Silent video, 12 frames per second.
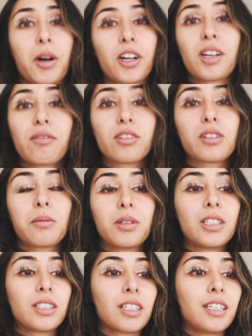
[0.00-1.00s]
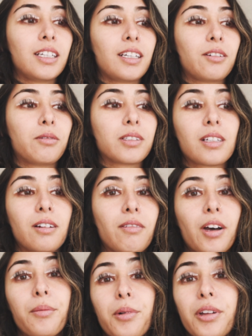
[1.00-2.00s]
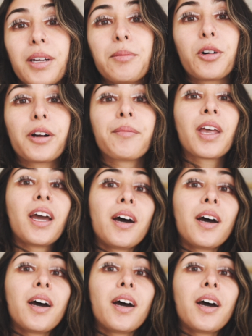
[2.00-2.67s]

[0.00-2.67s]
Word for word: the market for some reason. It wasn't available anymore,